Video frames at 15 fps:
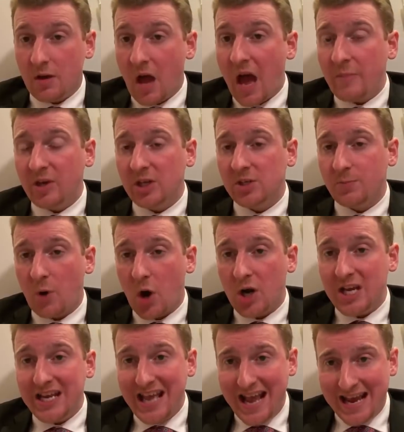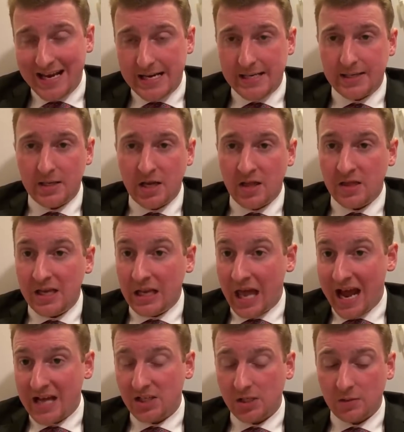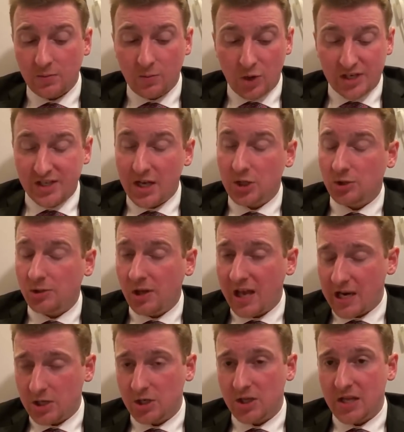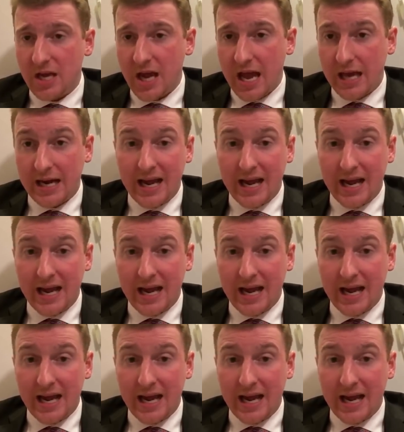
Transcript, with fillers: Communist Party candidate in the last presidential election they had.